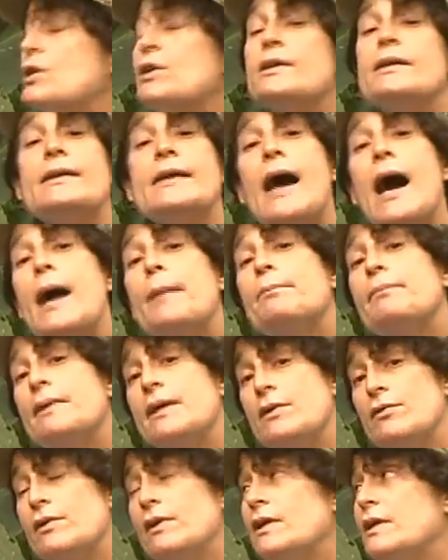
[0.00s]
could not
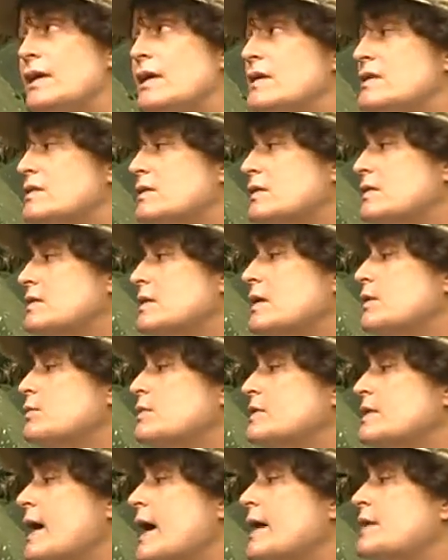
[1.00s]
be released because he
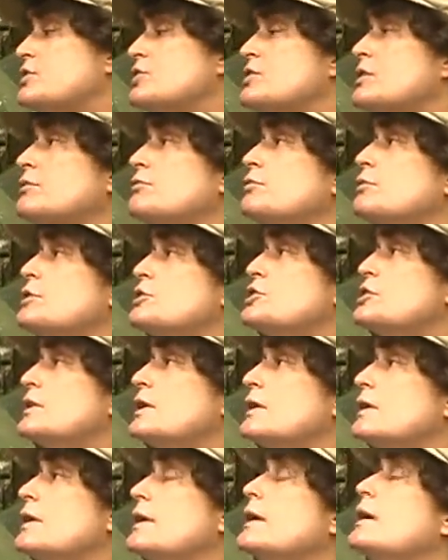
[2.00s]
was hatched,
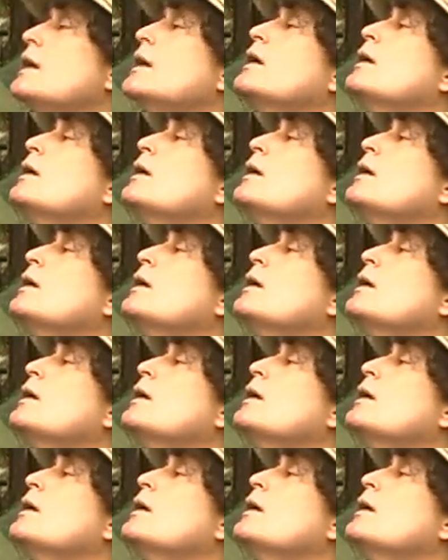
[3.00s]
unfortunately,